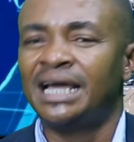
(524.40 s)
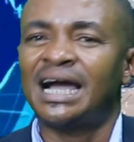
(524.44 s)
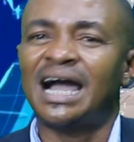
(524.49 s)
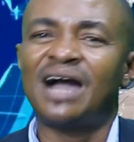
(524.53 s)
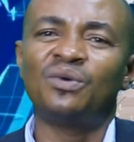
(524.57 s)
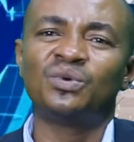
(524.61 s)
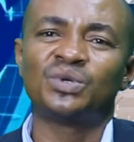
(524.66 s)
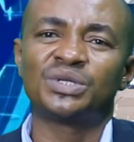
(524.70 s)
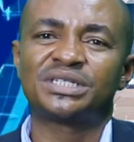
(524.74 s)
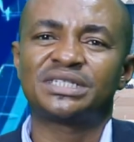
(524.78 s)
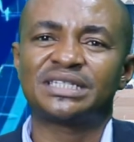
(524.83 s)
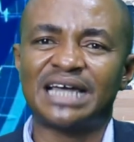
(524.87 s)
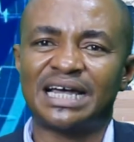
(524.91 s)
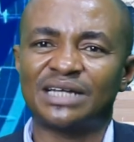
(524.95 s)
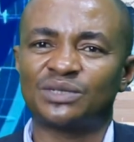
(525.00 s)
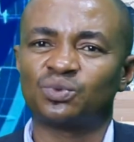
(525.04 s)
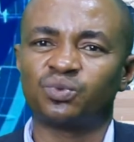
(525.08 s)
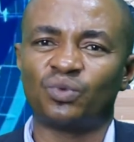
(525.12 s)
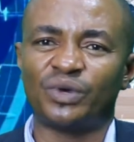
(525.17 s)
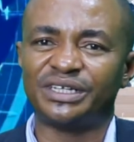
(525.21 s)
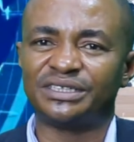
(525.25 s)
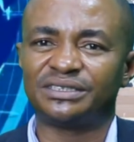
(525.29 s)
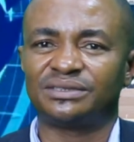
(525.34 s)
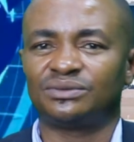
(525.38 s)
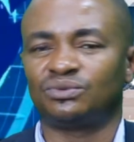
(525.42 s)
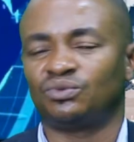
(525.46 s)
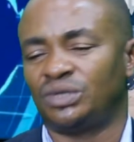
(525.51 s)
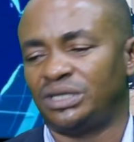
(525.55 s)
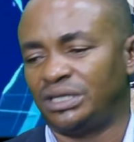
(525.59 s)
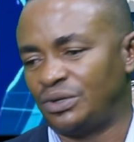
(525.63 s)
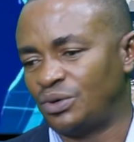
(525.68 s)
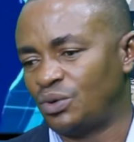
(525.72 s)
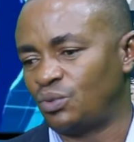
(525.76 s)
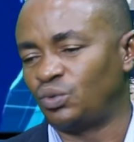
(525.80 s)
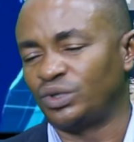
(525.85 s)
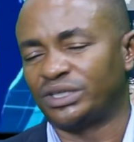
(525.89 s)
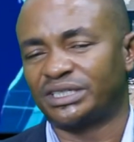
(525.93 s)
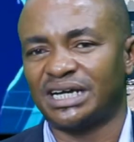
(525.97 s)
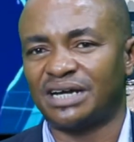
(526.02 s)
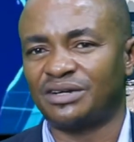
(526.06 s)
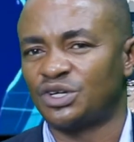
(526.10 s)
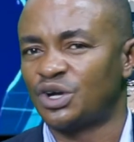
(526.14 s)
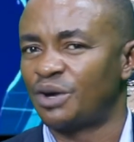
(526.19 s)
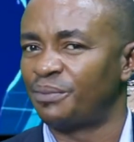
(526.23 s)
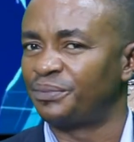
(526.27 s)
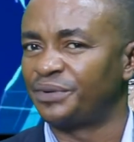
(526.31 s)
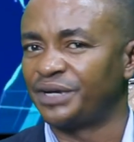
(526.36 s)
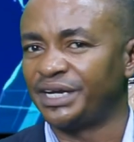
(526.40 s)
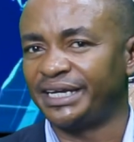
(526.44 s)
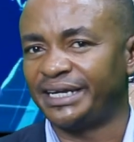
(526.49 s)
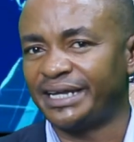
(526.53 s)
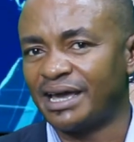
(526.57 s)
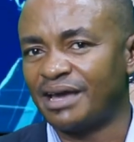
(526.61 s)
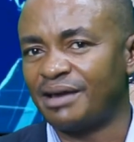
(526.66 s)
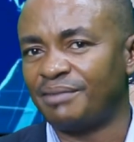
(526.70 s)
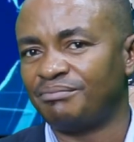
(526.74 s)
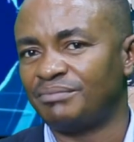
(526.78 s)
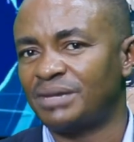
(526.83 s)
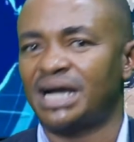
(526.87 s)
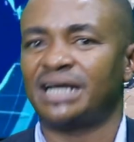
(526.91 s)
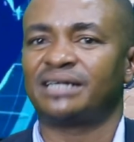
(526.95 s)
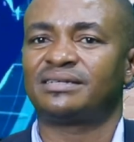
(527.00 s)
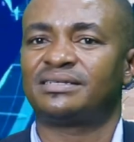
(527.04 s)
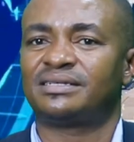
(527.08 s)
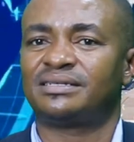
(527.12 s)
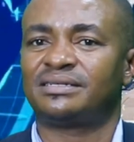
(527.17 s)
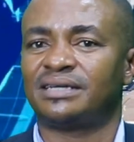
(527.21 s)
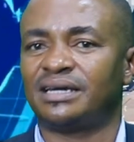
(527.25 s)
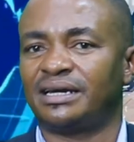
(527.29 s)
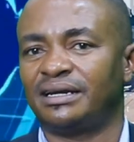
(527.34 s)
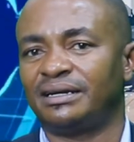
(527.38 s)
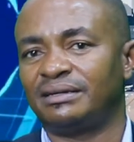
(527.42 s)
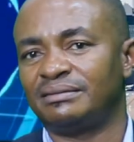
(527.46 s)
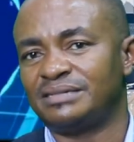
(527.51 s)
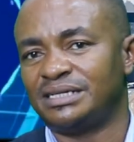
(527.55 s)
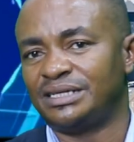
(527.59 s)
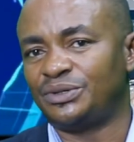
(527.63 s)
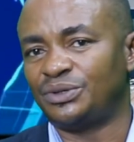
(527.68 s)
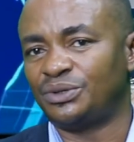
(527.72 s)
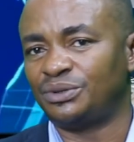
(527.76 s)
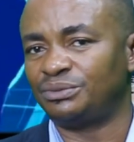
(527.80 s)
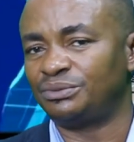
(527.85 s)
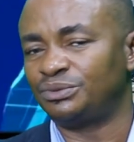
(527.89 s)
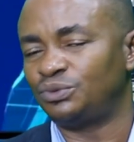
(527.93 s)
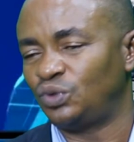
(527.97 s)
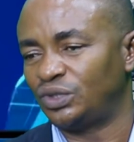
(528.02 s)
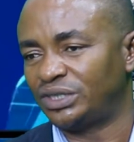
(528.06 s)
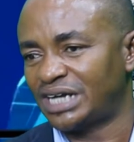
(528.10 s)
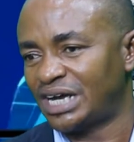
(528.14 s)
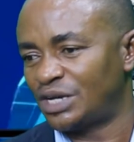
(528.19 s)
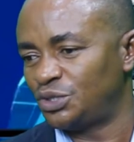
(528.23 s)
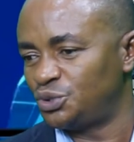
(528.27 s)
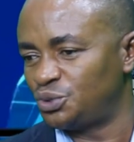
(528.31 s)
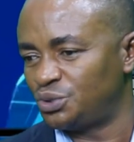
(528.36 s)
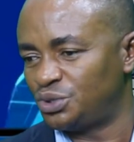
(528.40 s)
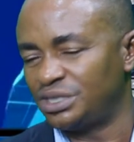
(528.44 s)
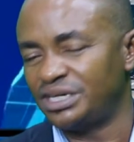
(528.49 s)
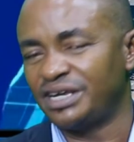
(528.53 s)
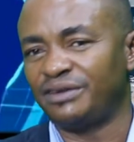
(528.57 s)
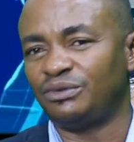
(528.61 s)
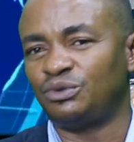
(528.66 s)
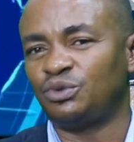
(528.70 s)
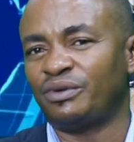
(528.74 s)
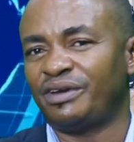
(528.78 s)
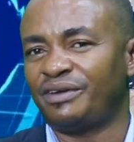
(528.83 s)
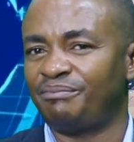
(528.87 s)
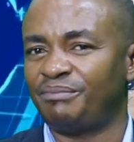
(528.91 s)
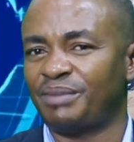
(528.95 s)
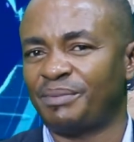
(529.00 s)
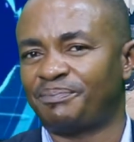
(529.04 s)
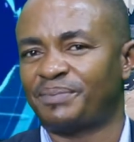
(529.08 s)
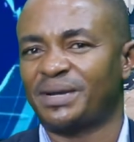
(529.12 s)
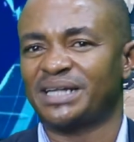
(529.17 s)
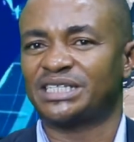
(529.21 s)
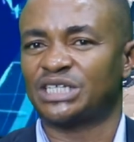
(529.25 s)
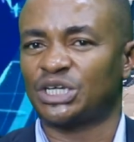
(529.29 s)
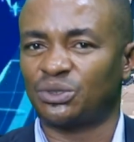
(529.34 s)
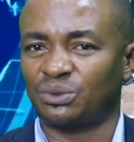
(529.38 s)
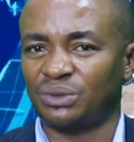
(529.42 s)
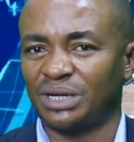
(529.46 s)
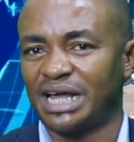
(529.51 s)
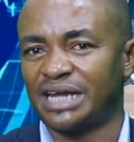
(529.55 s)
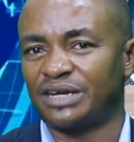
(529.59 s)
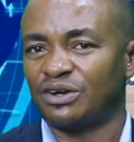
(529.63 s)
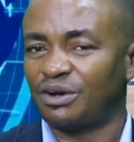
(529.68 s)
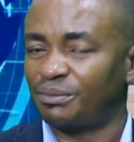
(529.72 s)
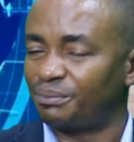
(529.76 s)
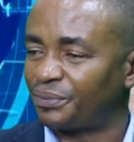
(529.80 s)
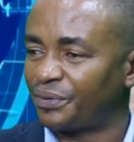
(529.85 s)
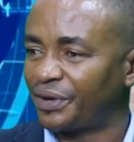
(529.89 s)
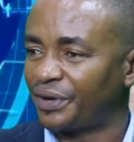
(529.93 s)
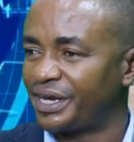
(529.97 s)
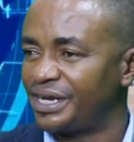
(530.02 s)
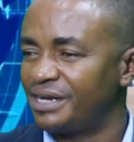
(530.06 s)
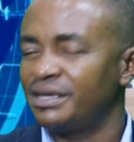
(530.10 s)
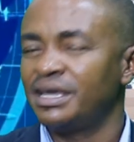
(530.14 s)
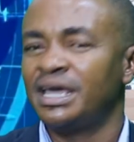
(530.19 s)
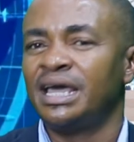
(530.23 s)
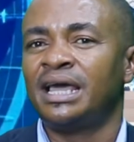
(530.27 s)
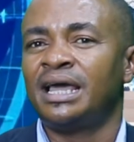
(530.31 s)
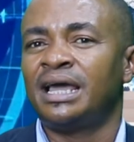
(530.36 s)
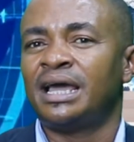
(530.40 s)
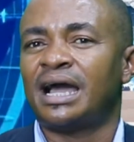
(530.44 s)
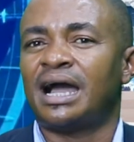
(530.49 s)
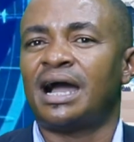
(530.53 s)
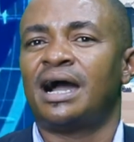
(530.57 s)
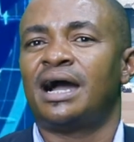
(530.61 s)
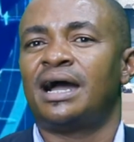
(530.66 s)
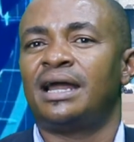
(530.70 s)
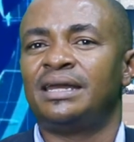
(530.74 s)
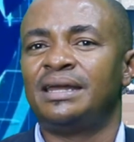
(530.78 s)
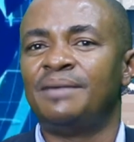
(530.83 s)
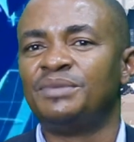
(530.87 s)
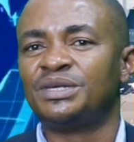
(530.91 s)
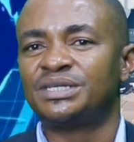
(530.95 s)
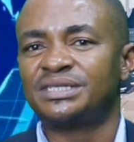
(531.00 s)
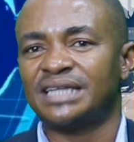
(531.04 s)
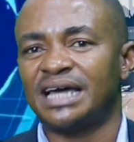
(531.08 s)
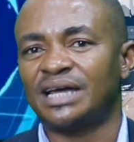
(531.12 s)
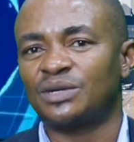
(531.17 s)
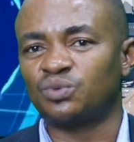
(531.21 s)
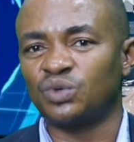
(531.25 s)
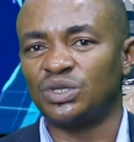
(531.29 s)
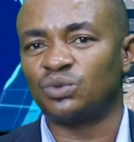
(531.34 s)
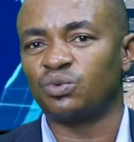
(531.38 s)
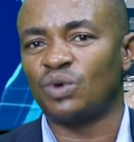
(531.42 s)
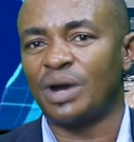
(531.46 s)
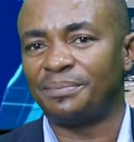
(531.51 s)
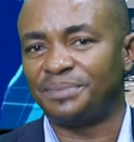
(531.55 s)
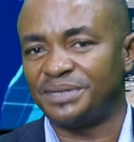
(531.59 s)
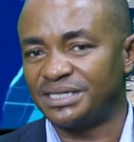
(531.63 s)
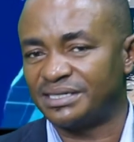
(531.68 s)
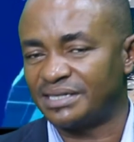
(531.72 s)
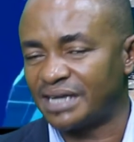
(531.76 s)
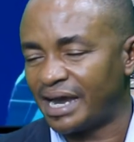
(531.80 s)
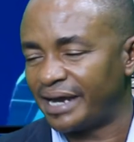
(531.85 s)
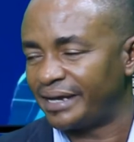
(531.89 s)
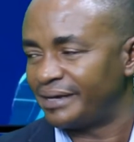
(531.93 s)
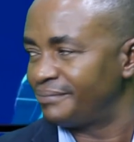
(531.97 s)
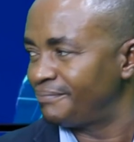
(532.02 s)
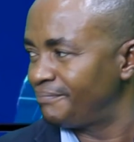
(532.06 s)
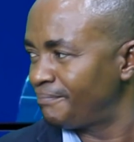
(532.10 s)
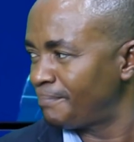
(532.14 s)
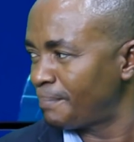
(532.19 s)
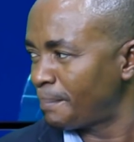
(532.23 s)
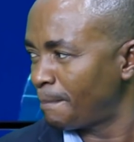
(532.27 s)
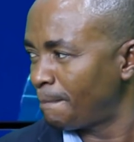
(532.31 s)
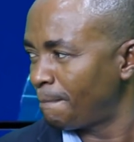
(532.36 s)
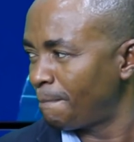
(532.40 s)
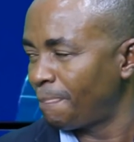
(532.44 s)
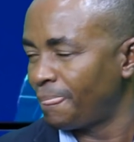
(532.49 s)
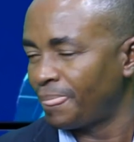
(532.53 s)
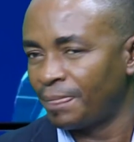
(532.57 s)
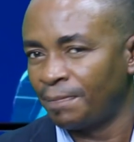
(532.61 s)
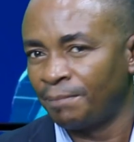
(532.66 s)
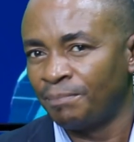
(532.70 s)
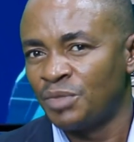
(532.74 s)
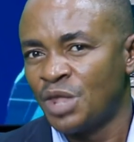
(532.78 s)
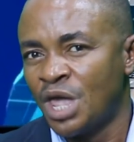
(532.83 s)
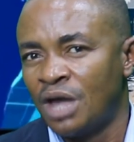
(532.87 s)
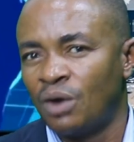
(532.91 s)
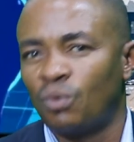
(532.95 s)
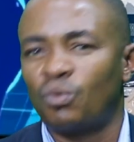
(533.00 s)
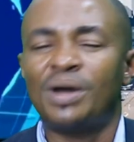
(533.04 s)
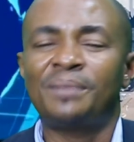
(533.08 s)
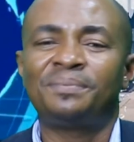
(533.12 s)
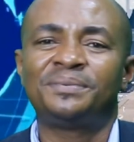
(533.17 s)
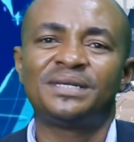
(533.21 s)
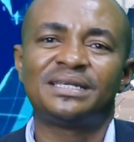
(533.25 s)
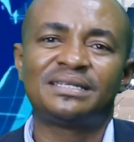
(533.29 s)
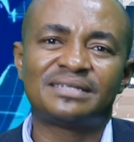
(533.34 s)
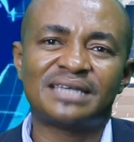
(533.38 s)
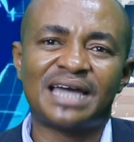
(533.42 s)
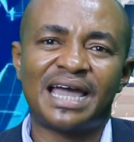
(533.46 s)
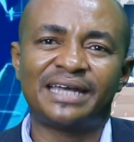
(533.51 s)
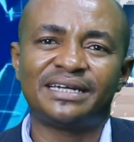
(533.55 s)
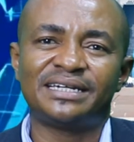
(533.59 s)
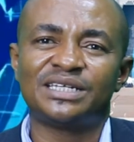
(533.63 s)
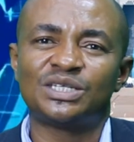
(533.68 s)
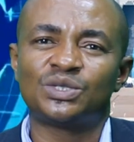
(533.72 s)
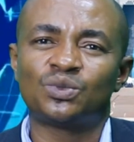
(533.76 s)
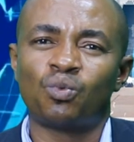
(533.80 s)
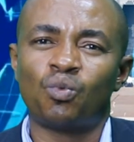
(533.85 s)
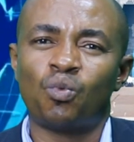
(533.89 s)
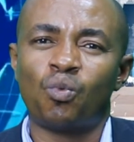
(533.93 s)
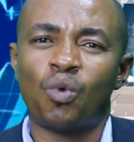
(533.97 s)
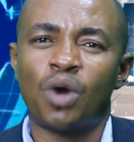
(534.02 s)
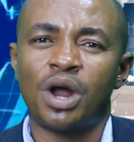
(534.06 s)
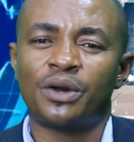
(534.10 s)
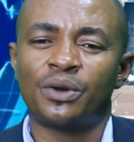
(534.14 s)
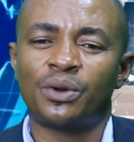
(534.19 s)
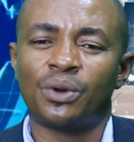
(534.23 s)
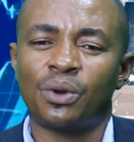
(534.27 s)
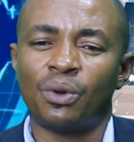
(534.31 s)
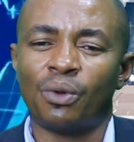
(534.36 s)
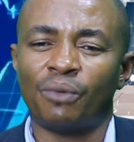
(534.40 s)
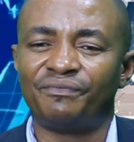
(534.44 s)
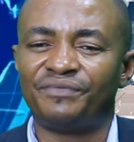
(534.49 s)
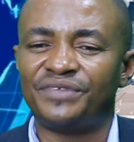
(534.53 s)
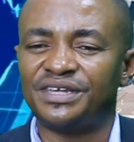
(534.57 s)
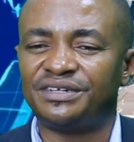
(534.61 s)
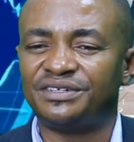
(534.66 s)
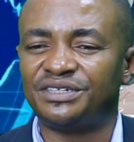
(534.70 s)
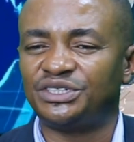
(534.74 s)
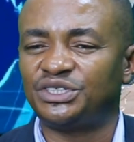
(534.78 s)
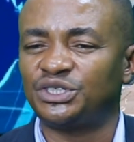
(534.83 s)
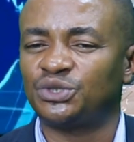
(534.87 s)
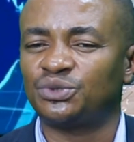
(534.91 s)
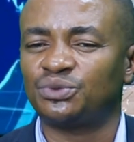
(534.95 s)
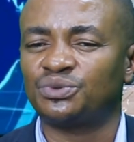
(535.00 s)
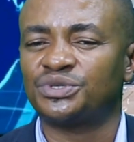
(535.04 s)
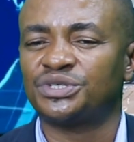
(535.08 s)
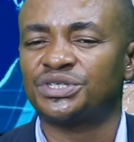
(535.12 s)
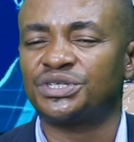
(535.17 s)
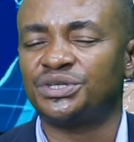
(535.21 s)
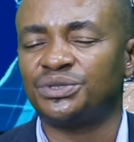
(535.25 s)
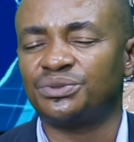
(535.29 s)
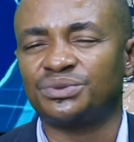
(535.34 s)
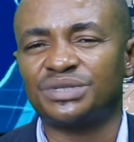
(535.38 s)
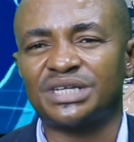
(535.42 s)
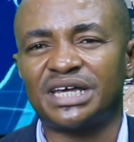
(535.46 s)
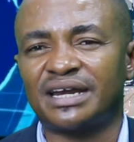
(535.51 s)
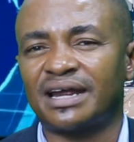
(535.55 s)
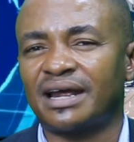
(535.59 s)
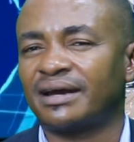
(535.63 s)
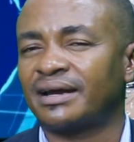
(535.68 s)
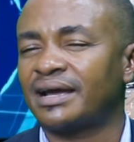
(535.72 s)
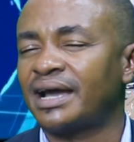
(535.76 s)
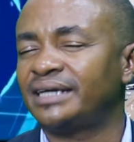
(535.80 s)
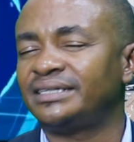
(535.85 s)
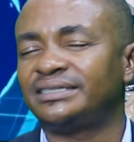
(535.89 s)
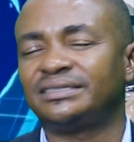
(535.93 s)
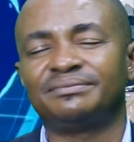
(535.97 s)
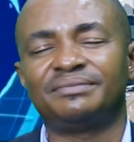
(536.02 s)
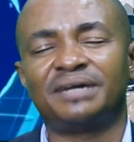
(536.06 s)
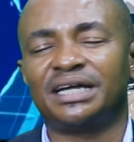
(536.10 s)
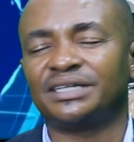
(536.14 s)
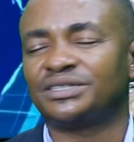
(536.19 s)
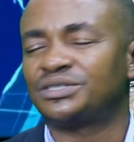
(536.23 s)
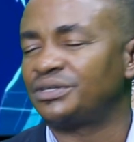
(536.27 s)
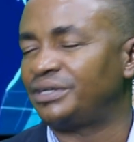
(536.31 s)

I will start with, without numbering them as, without using a particular numbering. Let me start with web design. Web design is one of the digital skills that are in high demand